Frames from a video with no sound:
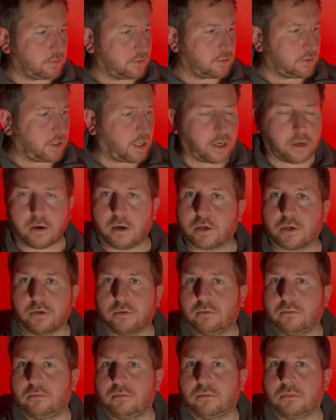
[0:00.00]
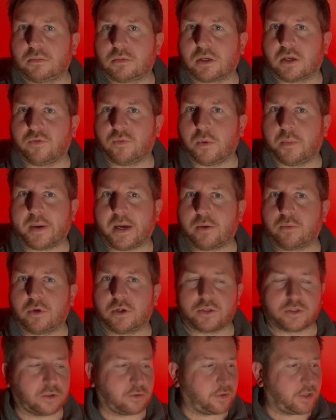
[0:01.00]
yeah, I couldn't give them a bad word
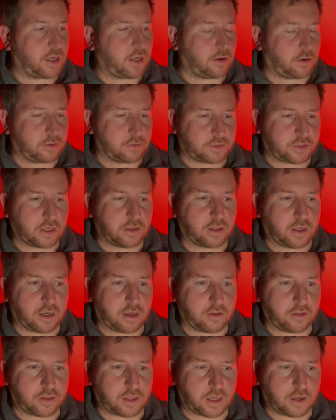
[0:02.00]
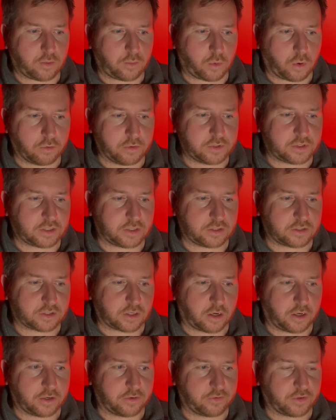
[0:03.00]
at all. I would say their warranty
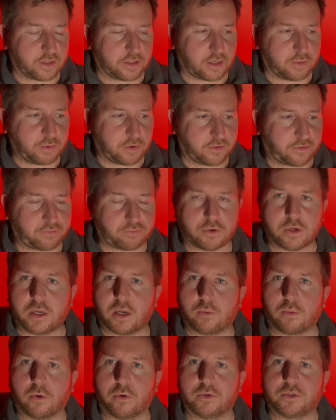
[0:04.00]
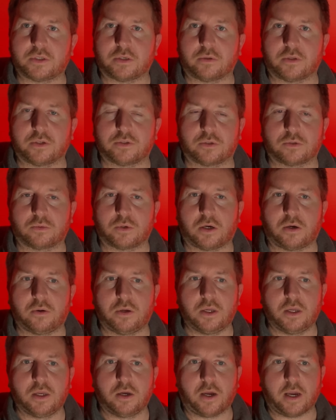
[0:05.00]
side of it, they put a 3-year warranty on this as well,
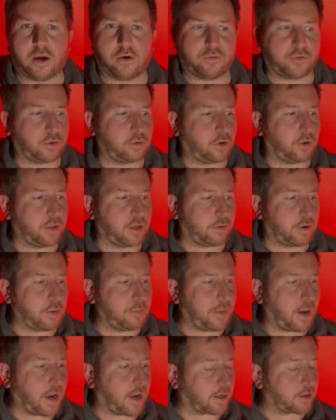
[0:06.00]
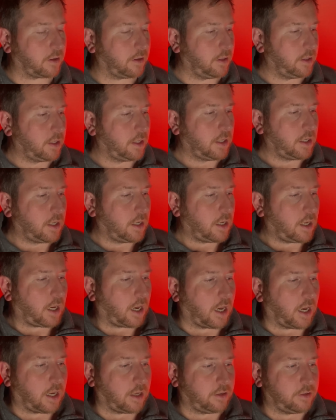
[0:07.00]
on their own back.
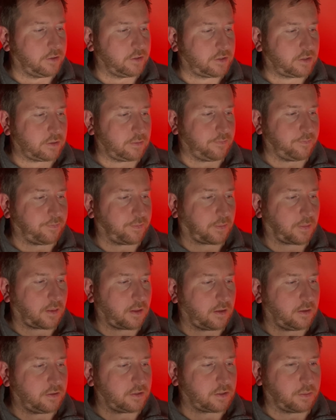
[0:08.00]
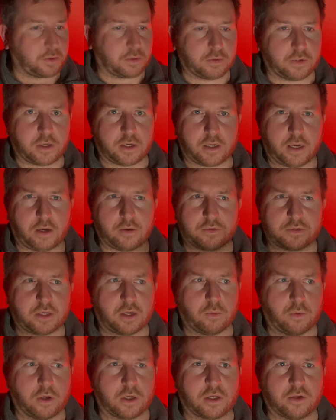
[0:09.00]
And some people are like, how does that
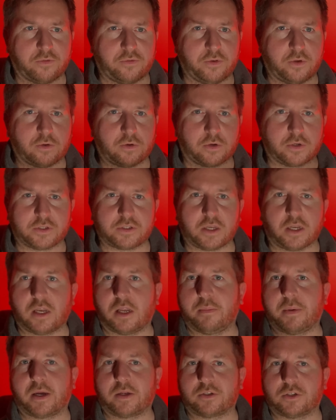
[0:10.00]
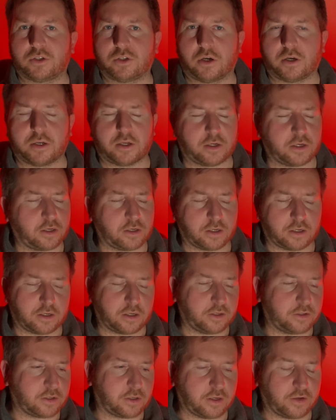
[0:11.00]
work if you've got to send it back to China? No,
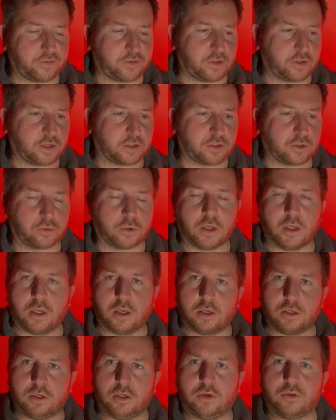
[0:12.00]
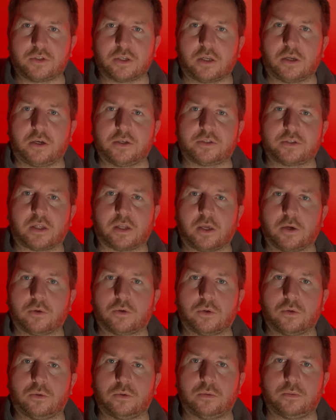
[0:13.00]
you don't have to do that at all. You utilise
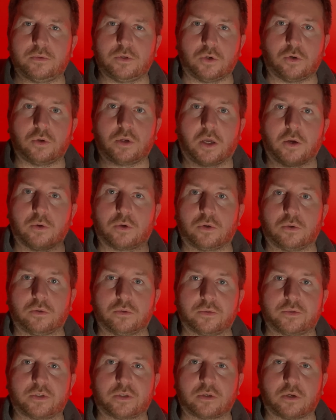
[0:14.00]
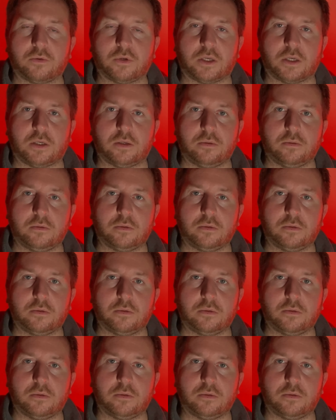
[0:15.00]
your local Sony